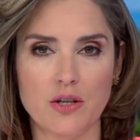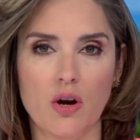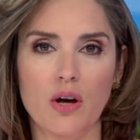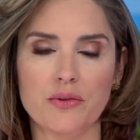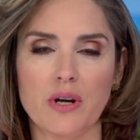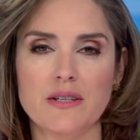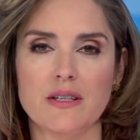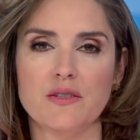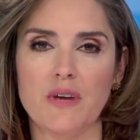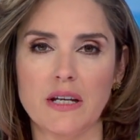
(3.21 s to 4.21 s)
to authorize
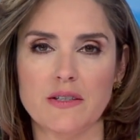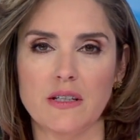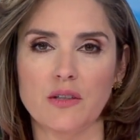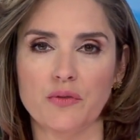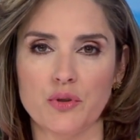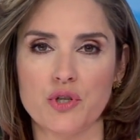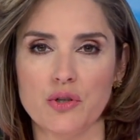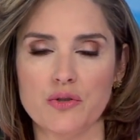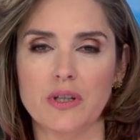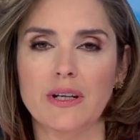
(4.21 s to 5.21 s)
its vaccine for
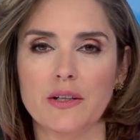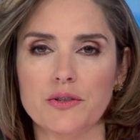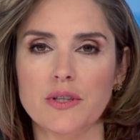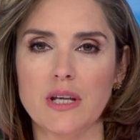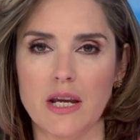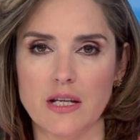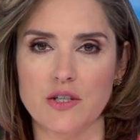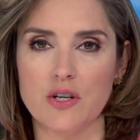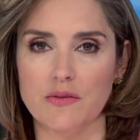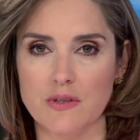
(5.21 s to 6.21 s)
children under the
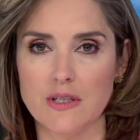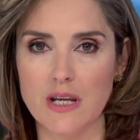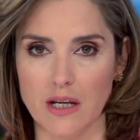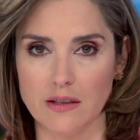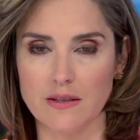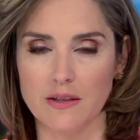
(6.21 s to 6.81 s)
age of 6.